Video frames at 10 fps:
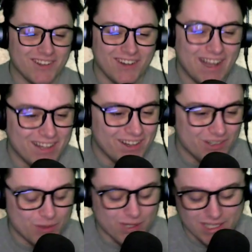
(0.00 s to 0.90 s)
I
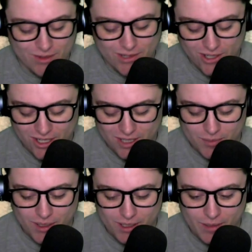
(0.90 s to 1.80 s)
don't want to sound cocky,
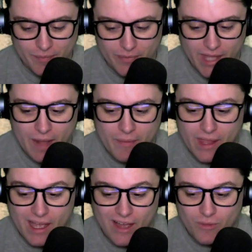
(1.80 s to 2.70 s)
but yeah,
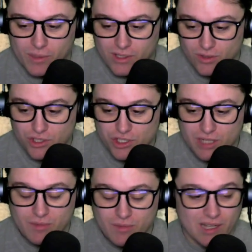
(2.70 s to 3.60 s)
I've been to the
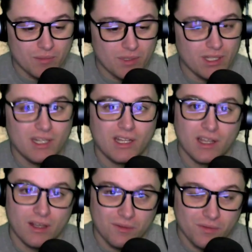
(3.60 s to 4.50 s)
gym and I've been eating
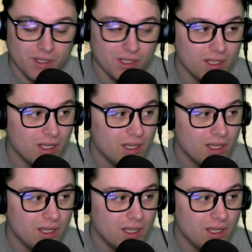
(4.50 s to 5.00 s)
healthy.